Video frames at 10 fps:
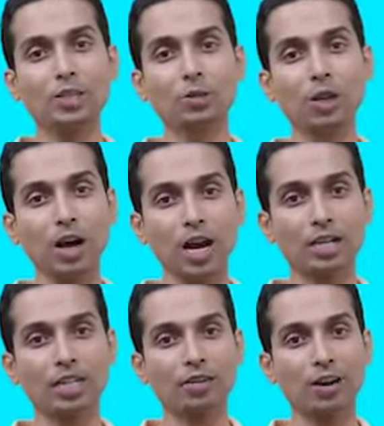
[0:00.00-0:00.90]
do
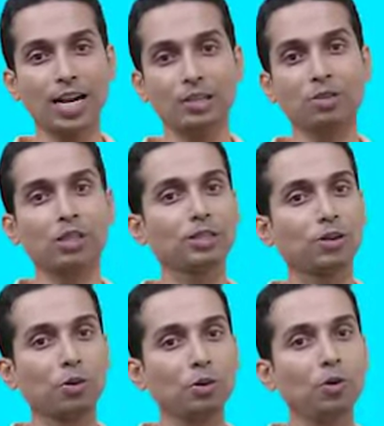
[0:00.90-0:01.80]
not try to
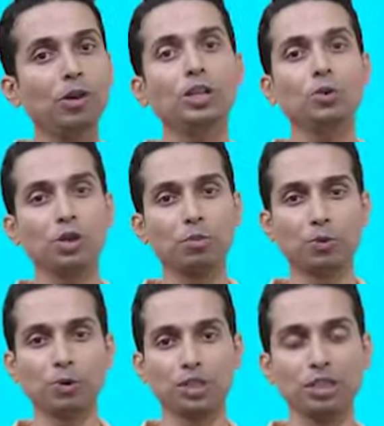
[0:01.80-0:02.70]
control your
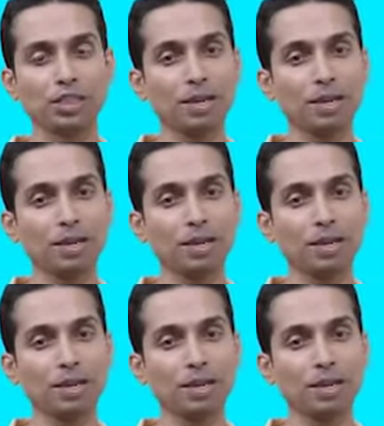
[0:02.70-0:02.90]
emotions.